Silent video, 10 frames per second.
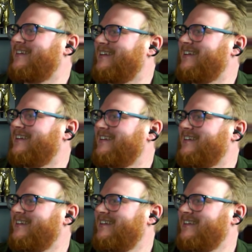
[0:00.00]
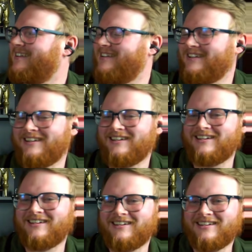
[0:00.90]

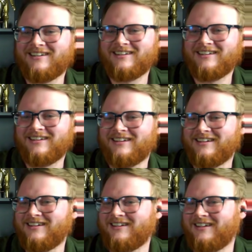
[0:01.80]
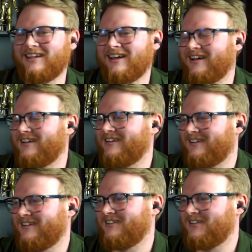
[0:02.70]

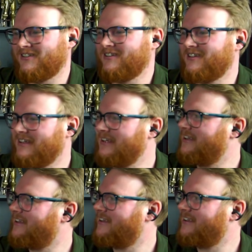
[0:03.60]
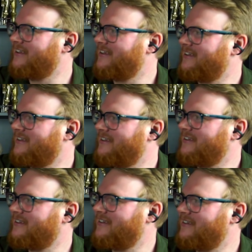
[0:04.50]

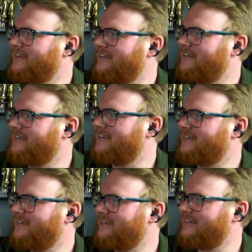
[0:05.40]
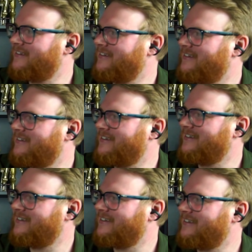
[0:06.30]

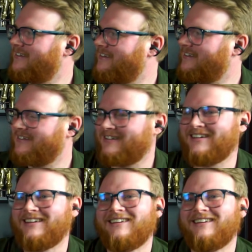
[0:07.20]
(silent)